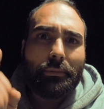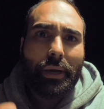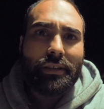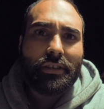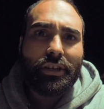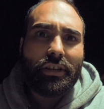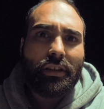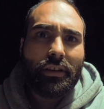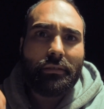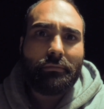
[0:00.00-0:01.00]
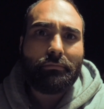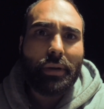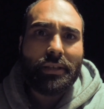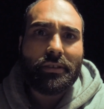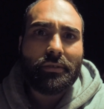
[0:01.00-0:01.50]
bikes are good
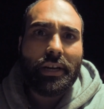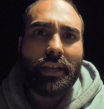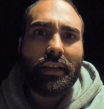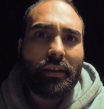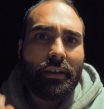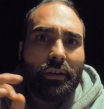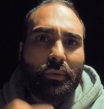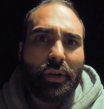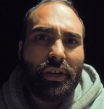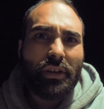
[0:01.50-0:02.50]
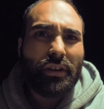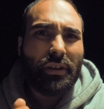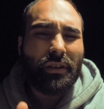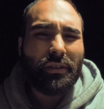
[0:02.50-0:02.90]
bikes are running we're good